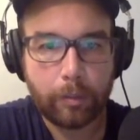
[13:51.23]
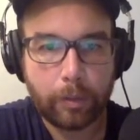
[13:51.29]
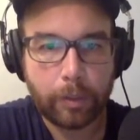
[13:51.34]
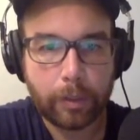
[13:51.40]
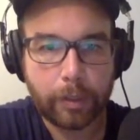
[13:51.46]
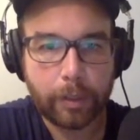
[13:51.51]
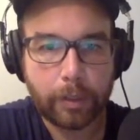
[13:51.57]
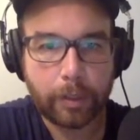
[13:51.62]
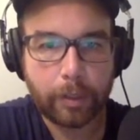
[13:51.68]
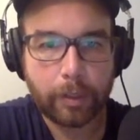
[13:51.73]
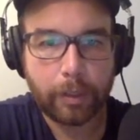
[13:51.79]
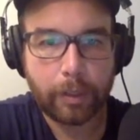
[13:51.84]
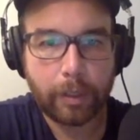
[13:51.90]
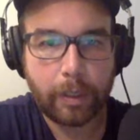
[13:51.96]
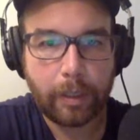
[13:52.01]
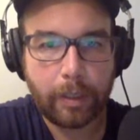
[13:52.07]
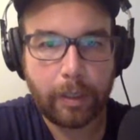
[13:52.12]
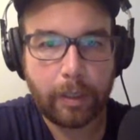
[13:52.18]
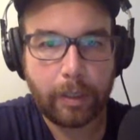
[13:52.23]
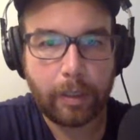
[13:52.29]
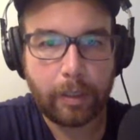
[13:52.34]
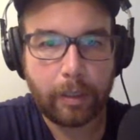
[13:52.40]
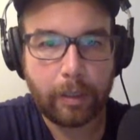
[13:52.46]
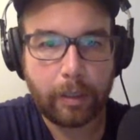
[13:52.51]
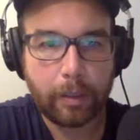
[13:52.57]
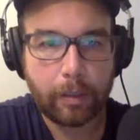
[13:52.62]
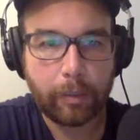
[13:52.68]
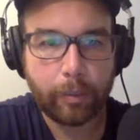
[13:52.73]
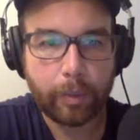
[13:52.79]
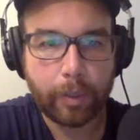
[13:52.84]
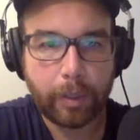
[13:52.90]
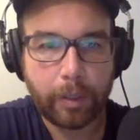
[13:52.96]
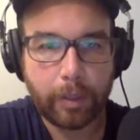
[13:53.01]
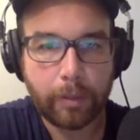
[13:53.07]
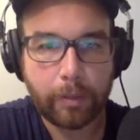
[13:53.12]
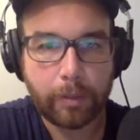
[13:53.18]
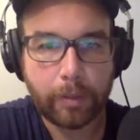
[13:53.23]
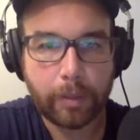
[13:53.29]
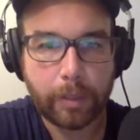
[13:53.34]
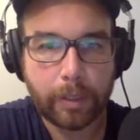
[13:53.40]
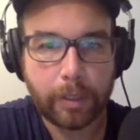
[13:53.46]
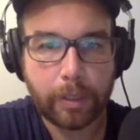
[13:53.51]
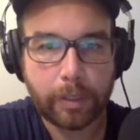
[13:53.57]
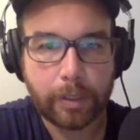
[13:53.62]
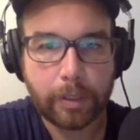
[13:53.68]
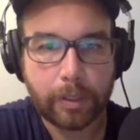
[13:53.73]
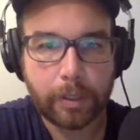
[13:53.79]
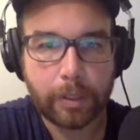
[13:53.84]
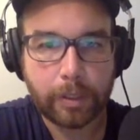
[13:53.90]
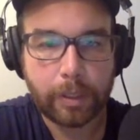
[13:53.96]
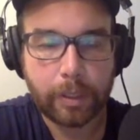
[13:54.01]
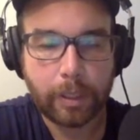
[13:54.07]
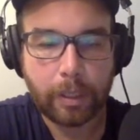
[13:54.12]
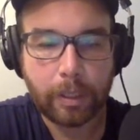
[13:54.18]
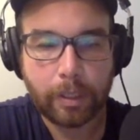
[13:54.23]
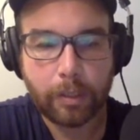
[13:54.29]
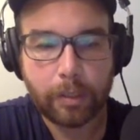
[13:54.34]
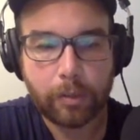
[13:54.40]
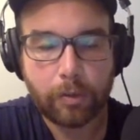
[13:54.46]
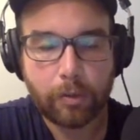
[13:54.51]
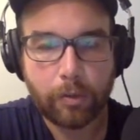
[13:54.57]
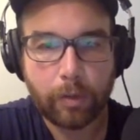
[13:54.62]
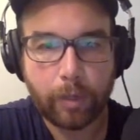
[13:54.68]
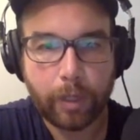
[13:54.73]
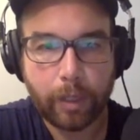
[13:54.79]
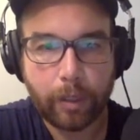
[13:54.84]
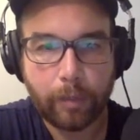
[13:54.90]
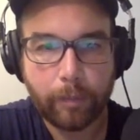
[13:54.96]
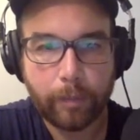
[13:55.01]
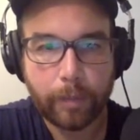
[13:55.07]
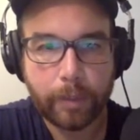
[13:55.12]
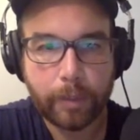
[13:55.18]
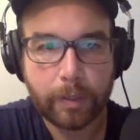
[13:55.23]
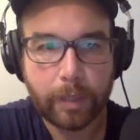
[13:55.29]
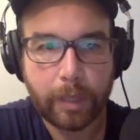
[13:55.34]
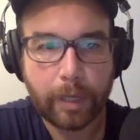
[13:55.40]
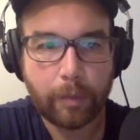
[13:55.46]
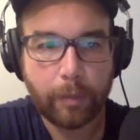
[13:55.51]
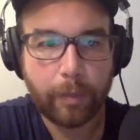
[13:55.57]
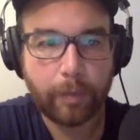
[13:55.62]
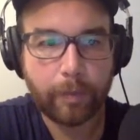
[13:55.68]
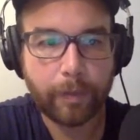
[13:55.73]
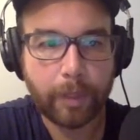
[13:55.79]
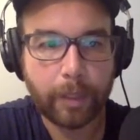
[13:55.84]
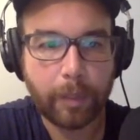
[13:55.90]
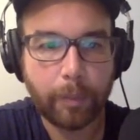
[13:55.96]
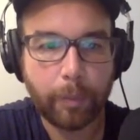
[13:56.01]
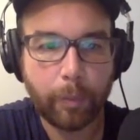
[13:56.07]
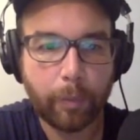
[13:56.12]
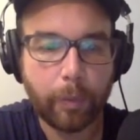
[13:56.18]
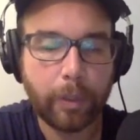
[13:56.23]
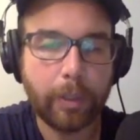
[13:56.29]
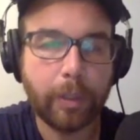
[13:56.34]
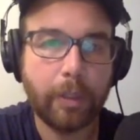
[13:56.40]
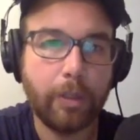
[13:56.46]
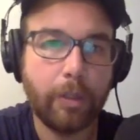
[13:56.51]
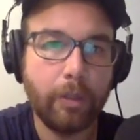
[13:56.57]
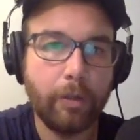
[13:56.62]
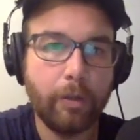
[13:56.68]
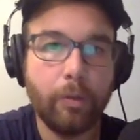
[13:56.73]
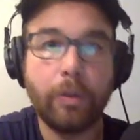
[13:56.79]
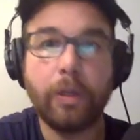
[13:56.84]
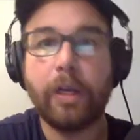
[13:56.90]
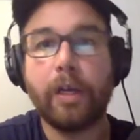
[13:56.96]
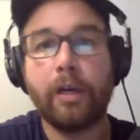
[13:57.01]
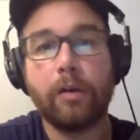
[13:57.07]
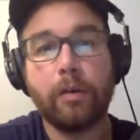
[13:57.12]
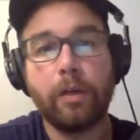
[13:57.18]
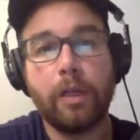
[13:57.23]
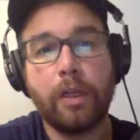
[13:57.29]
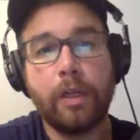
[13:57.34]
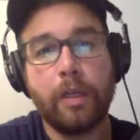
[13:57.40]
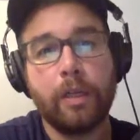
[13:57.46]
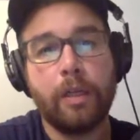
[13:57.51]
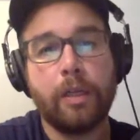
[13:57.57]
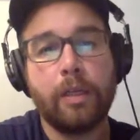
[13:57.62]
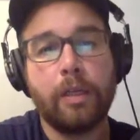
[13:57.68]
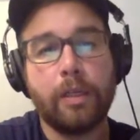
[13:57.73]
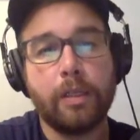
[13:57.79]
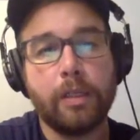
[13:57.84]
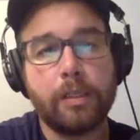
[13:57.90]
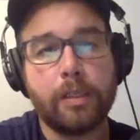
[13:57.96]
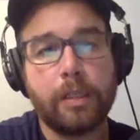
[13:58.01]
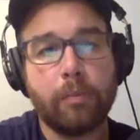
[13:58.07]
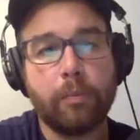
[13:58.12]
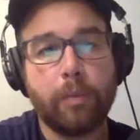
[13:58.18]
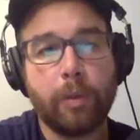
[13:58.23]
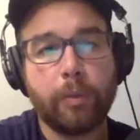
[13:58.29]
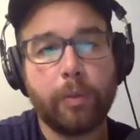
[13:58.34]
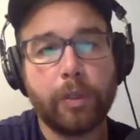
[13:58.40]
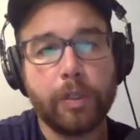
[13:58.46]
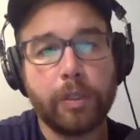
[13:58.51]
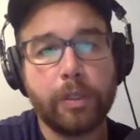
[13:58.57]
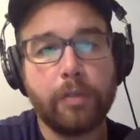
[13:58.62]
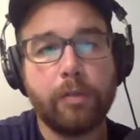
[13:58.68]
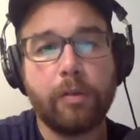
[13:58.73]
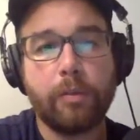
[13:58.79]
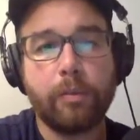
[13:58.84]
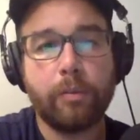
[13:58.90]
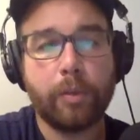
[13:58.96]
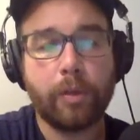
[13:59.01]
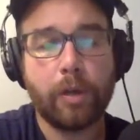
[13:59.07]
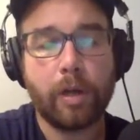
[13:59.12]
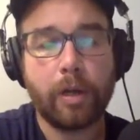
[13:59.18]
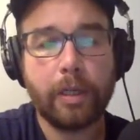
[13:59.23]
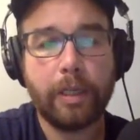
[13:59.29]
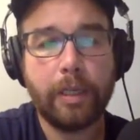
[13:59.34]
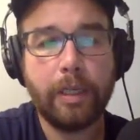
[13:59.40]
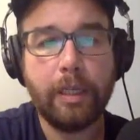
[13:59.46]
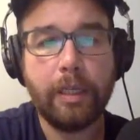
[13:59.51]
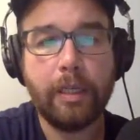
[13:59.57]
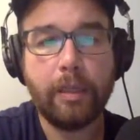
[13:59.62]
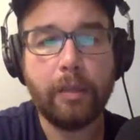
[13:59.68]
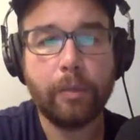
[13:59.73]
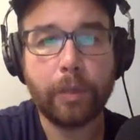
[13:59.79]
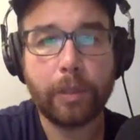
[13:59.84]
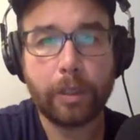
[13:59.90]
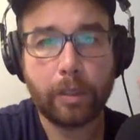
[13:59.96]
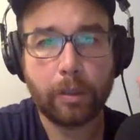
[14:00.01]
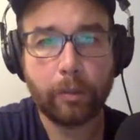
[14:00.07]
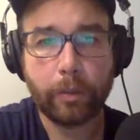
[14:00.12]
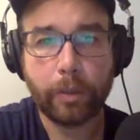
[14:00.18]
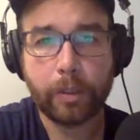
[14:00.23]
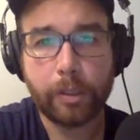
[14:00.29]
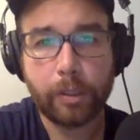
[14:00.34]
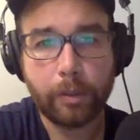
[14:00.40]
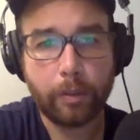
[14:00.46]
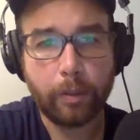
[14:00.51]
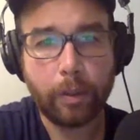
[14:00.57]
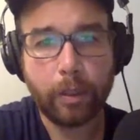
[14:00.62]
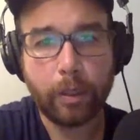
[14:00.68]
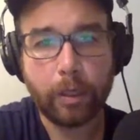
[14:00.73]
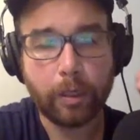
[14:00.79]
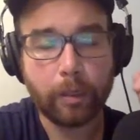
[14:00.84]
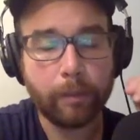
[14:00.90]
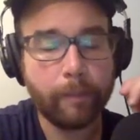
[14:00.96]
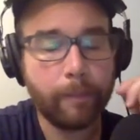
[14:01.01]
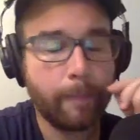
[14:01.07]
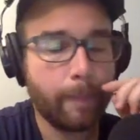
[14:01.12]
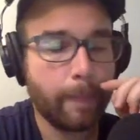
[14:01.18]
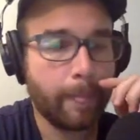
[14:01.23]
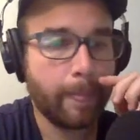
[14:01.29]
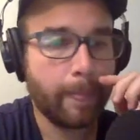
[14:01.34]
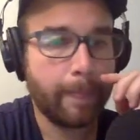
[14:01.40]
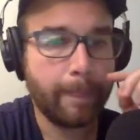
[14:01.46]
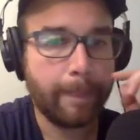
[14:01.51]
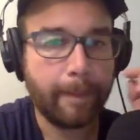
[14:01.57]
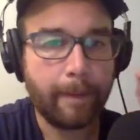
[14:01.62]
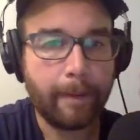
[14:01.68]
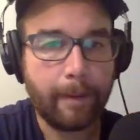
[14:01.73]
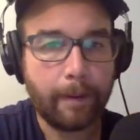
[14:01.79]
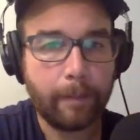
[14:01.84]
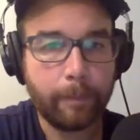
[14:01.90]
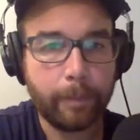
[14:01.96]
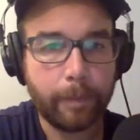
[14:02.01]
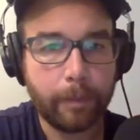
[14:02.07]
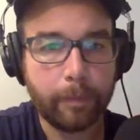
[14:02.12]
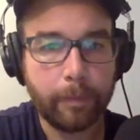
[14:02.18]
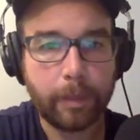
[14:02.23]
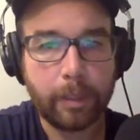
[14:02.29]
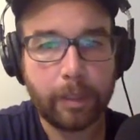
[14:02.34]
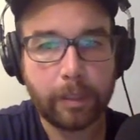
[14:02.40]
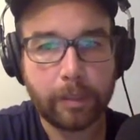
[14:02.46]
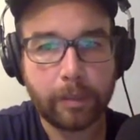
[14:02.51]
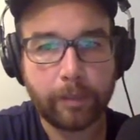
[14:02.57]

project. I think the PRAW user agent is just a string, so that'll be fine. But what I'm going to do now is take my PRAW secret and key, which I don't want to show you here, and put them in as